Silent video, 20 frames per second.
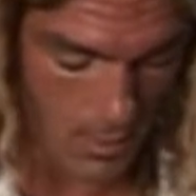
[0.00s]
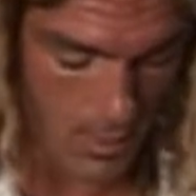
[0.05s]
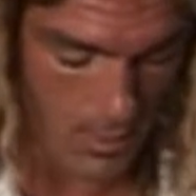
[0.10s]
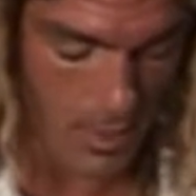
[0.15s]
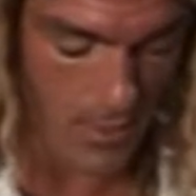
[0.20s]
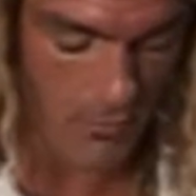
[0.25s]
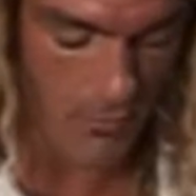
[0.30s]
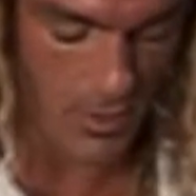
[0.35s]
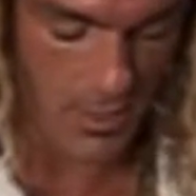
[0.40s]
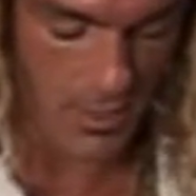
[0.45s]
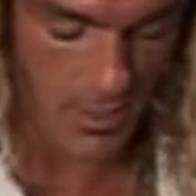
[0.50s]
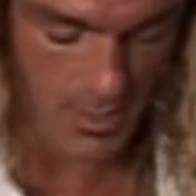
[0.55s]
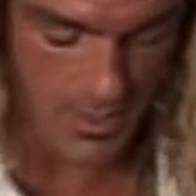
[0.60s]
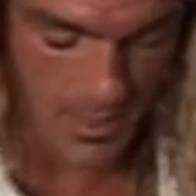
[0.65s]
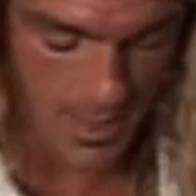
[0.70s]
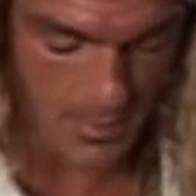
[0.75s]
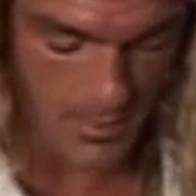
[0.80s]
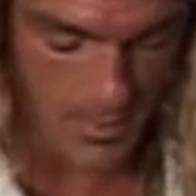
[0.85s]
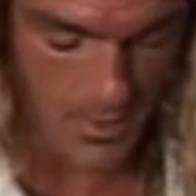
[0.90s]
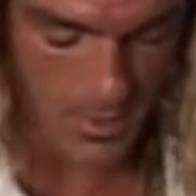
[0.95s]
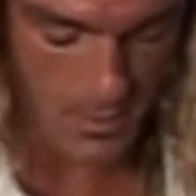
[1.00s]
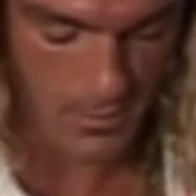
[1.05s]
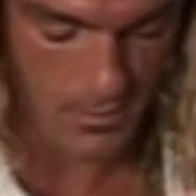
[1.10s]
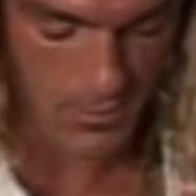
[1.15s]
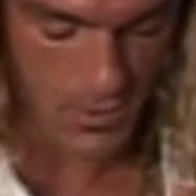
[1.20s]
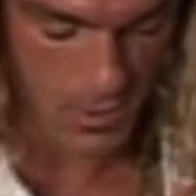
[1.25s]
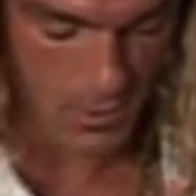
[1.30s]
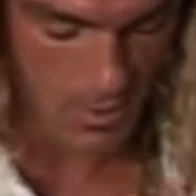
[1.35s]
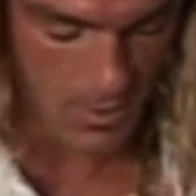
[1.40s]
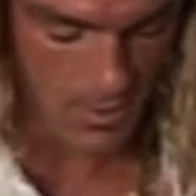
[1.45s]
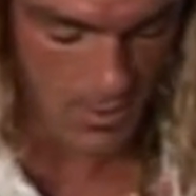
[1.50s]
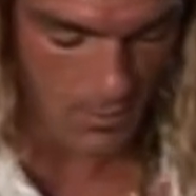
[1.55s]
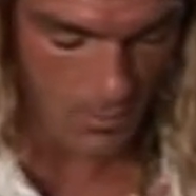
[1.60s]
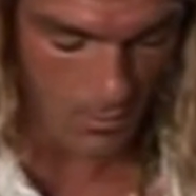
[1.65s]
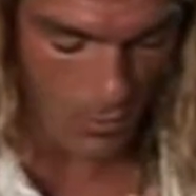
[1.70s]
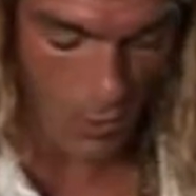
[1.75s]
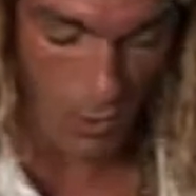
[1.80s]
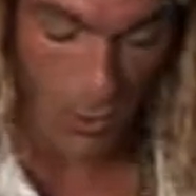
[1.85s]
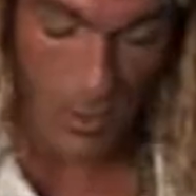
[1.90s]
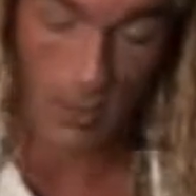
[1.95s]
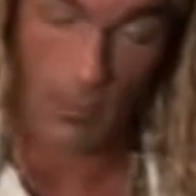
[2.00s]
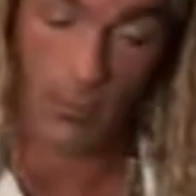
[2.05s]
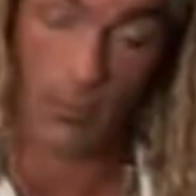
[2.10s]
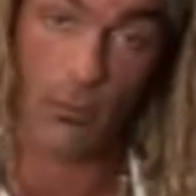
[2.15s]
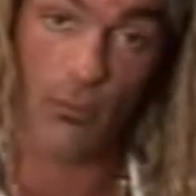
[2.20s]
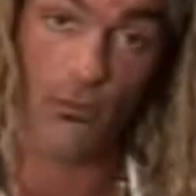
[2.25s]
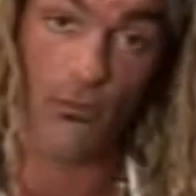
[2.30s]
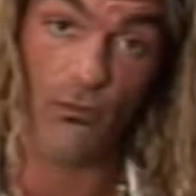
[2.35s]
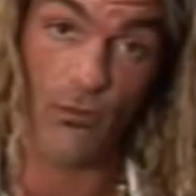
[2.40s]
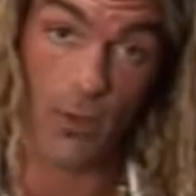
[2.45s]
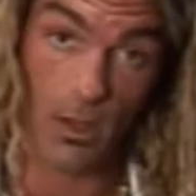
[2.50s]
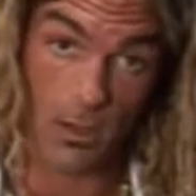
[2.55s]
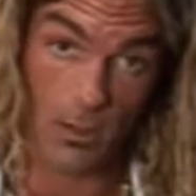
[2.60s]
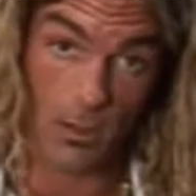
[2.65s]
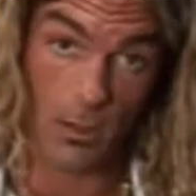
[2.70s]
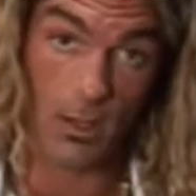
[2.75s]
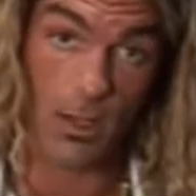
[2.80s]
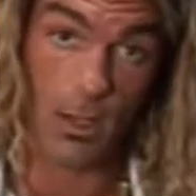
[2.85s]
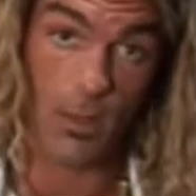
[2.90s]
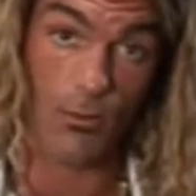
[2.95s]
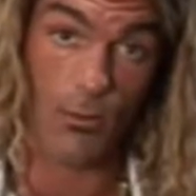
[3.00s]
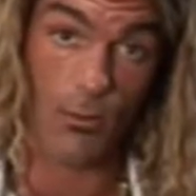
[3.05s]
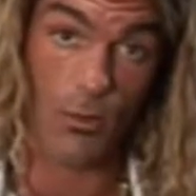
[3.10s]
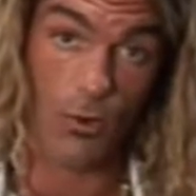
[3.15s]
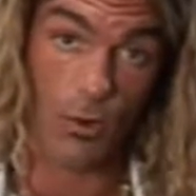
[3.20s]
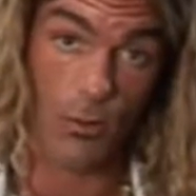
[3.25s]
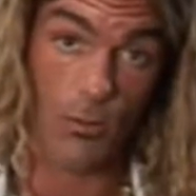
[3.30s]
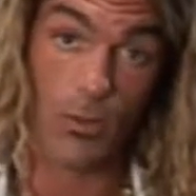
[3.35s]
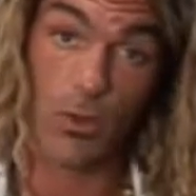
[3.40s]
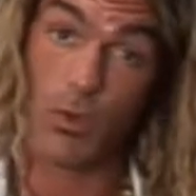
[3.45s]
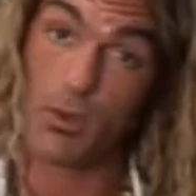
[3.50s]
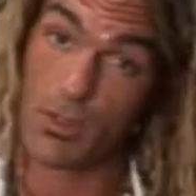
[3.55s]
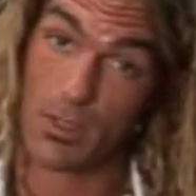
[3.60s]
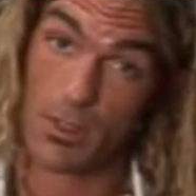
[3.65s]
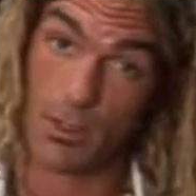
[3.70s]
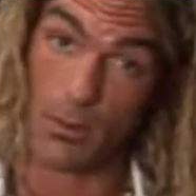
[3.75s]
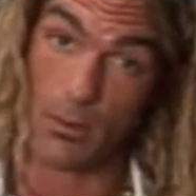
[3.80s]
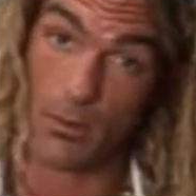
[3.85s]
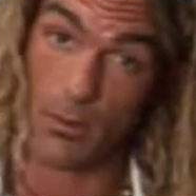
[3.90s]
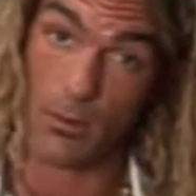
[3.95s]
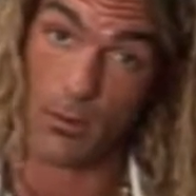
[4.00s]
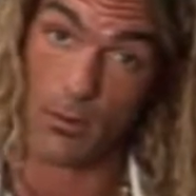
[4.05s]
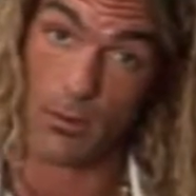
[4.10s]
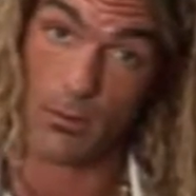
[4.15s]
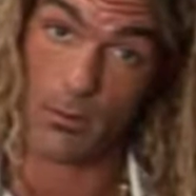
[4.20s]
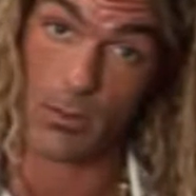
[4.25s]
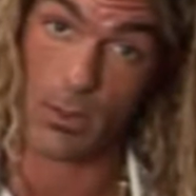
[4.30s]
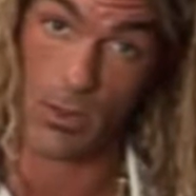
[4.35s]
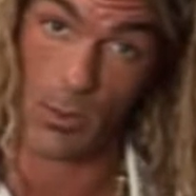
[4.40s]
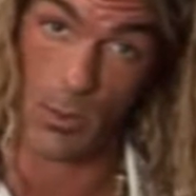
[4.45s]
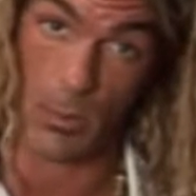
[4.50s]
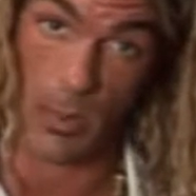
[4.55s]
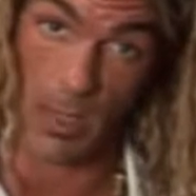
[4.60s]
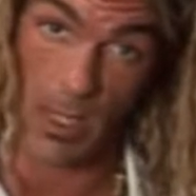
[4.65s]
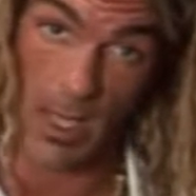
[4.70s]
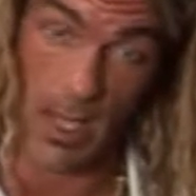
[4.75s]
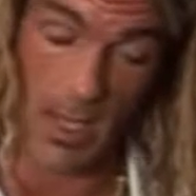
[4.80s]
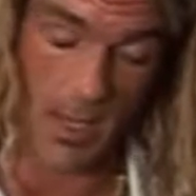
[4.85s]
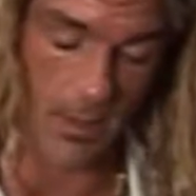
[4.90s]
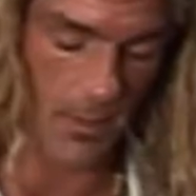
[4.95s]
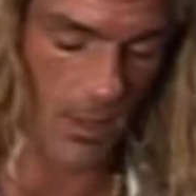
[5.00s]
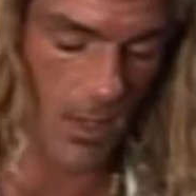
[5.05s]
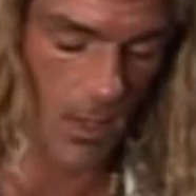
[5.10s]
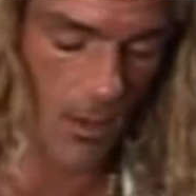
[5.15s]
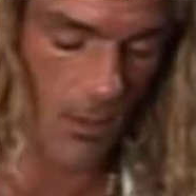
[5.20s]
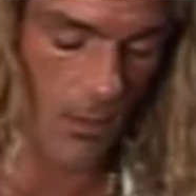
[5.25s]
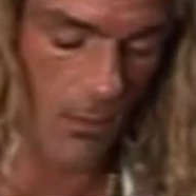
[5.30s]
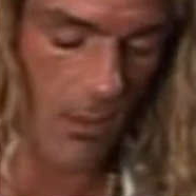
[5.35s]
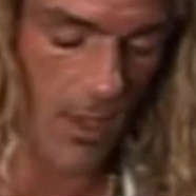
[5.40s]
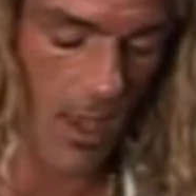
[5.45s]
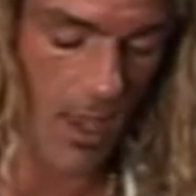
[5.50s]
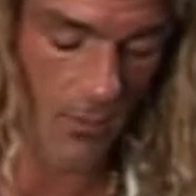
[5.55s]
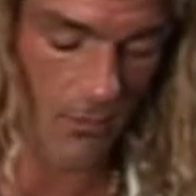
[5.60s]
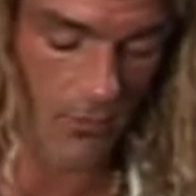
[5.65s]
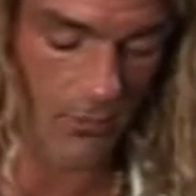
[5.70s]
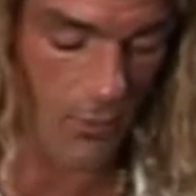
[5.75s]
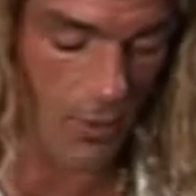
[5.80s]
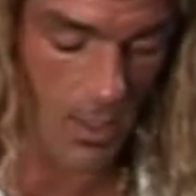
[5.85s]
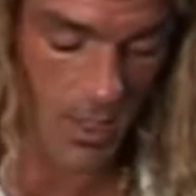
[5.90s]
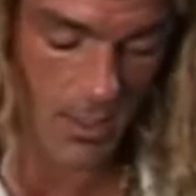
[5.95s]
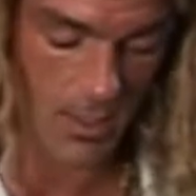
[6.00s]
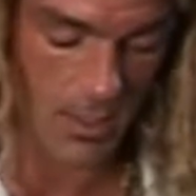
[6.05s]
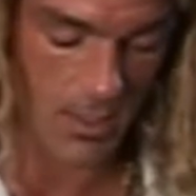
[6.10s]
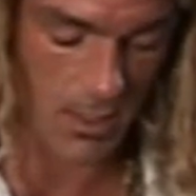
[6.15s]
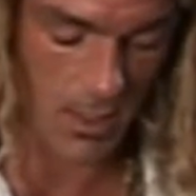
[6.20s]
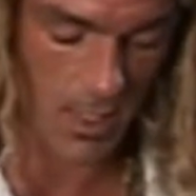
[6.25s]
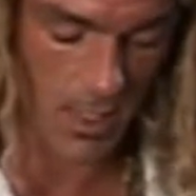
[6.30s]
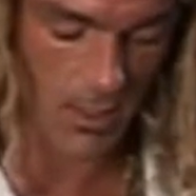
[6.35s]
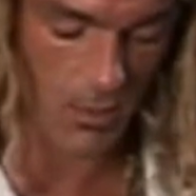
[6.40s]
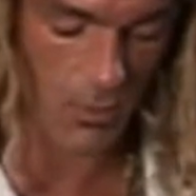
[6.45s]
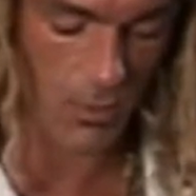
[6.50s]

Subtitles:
different steps, so it's more fun and more musical to play. We have, for instance, this.